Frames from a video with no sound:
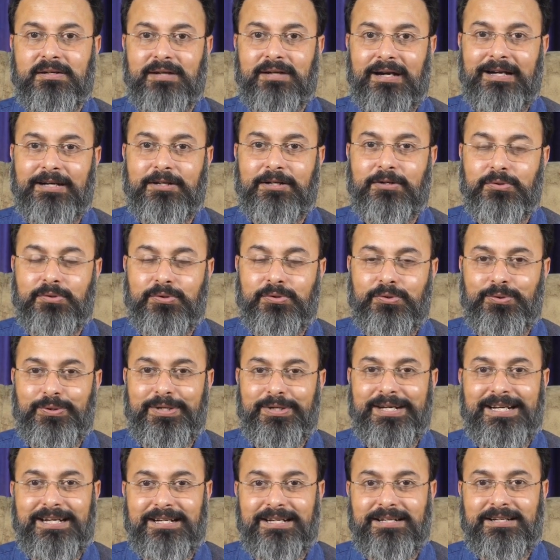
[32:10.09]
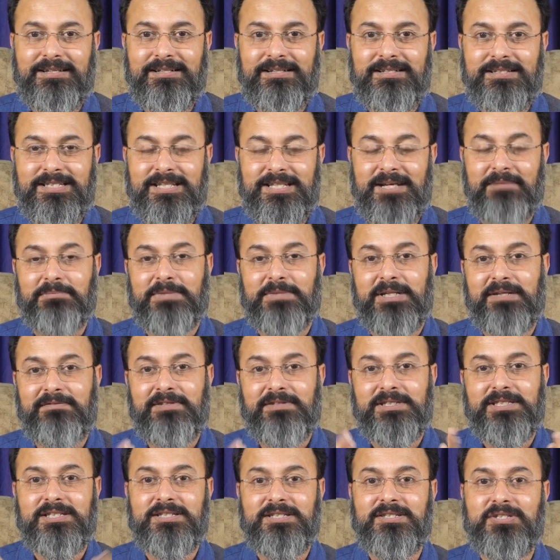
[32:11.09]
Try to donate something
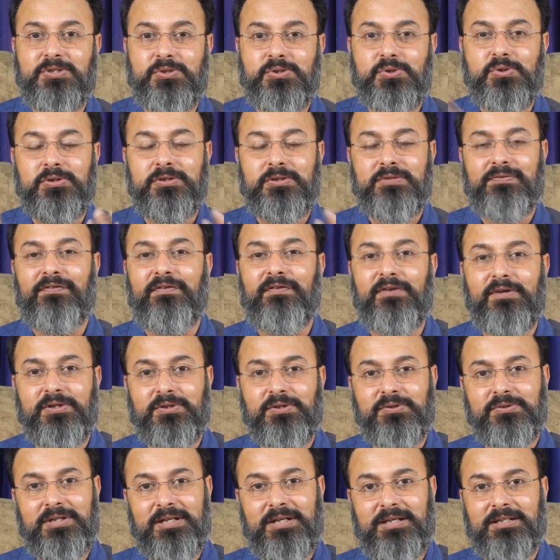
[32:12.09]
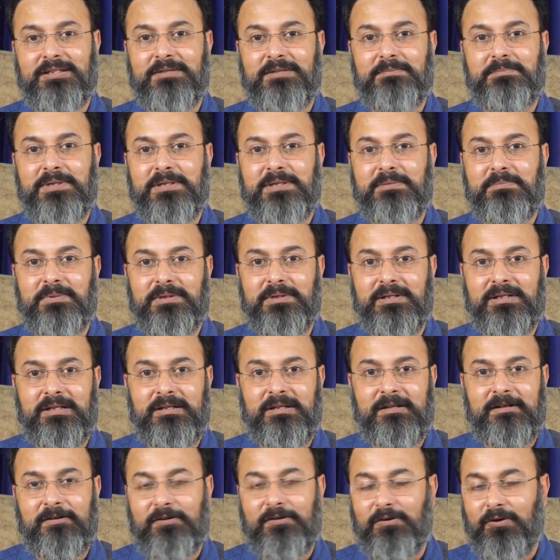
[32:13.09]
which is useful to the other people,
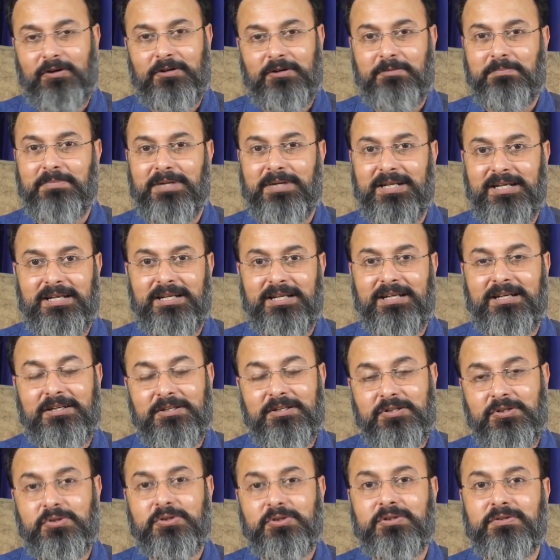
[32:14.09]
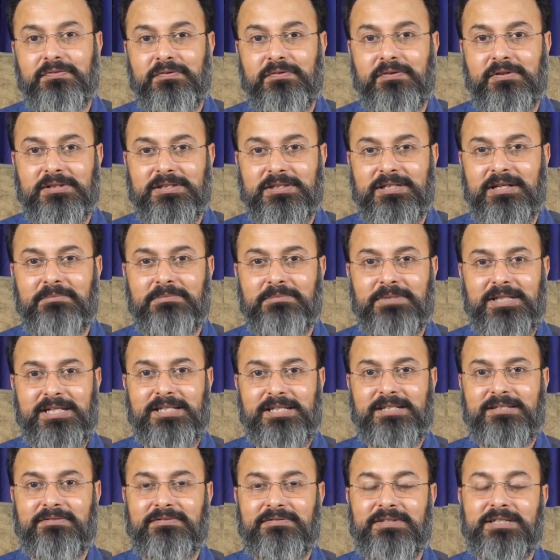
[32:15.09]
not money, useful, some
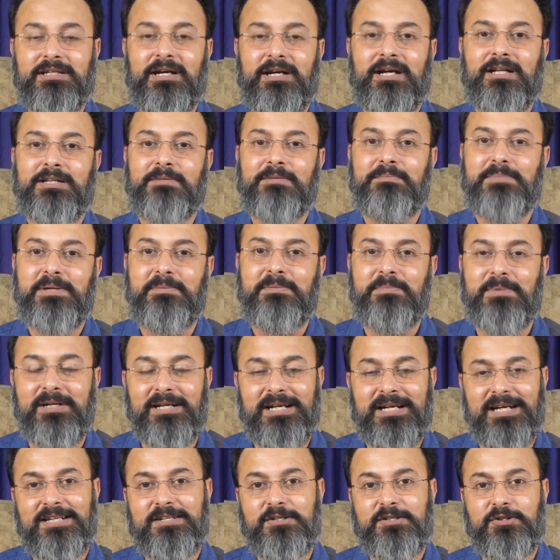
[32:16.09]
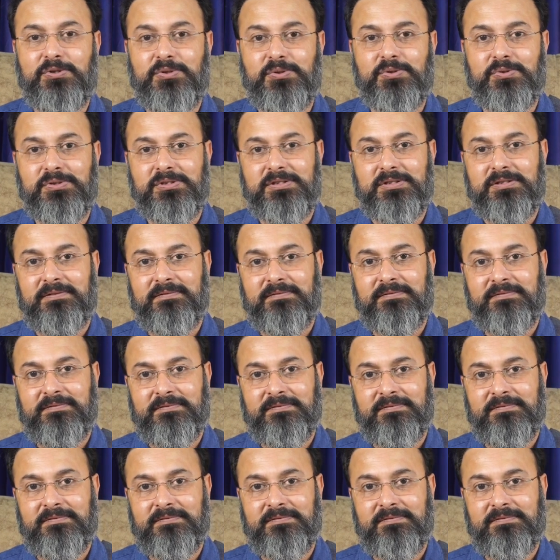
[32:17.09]
things which other people can use.